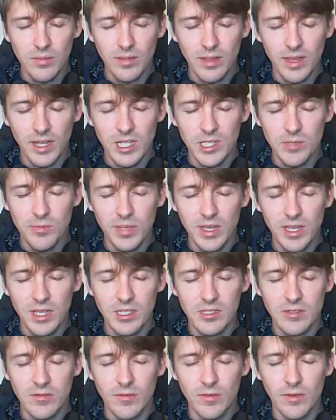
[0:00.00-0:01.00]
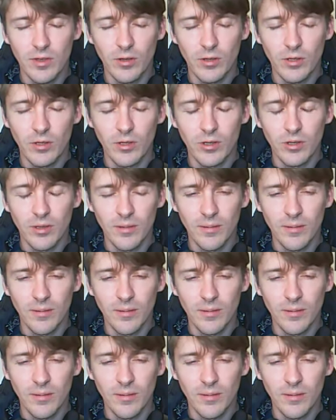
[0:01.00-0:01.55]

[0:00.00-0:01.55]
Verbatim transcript: let his peace fill you.